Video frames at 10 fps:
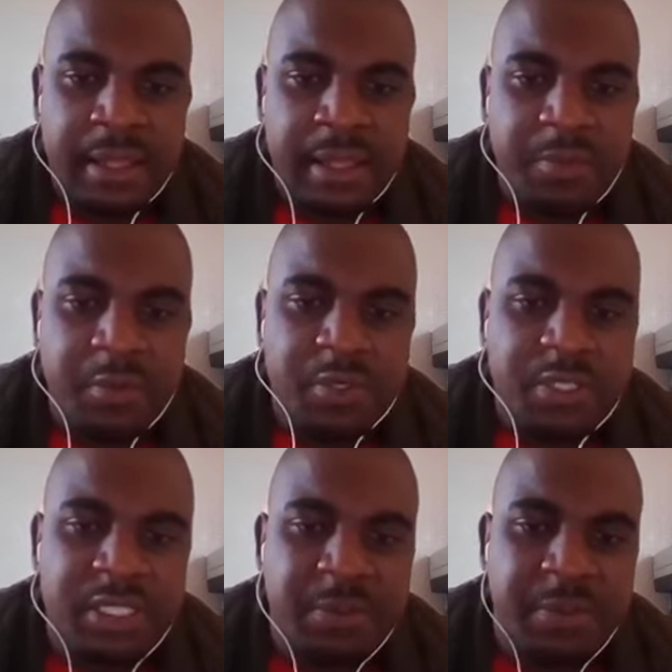uh,
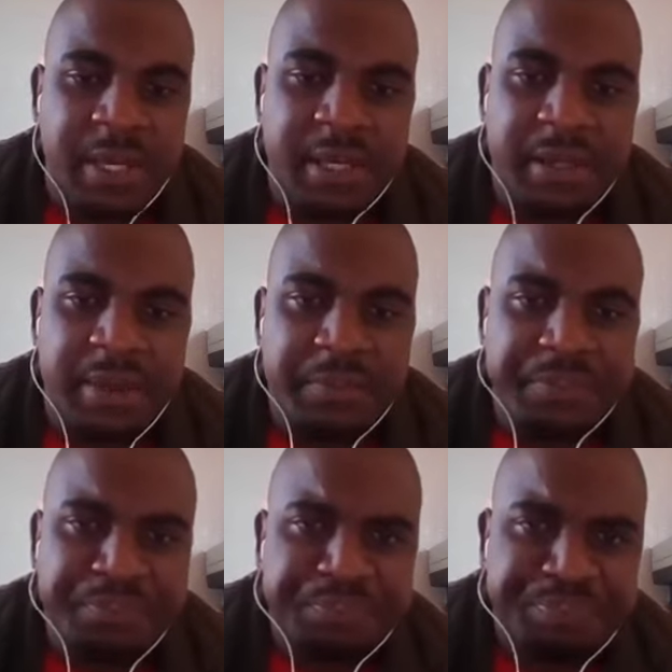molded by
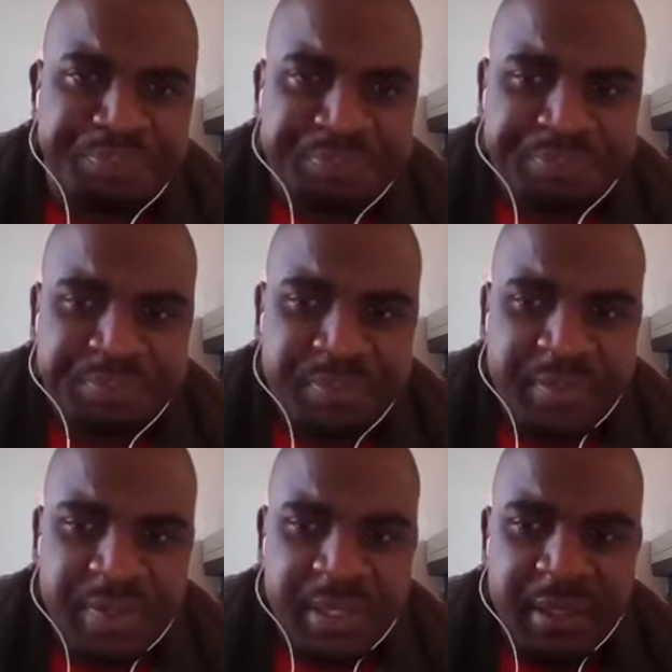
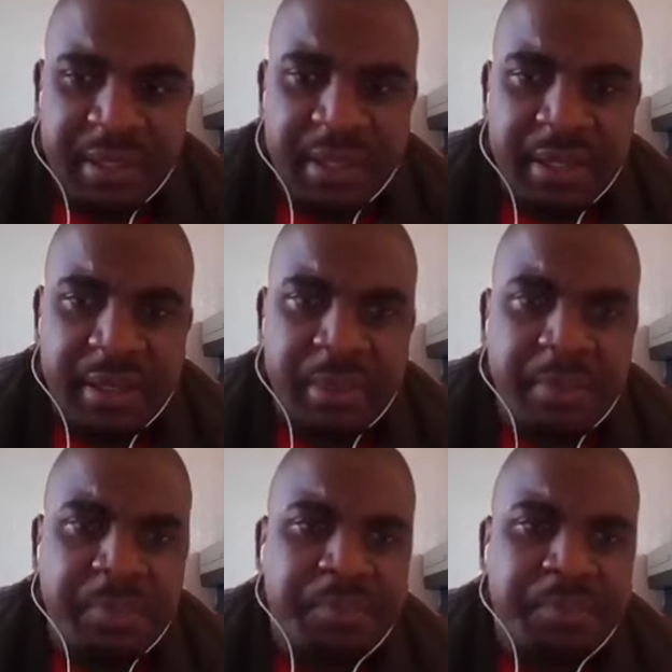uh,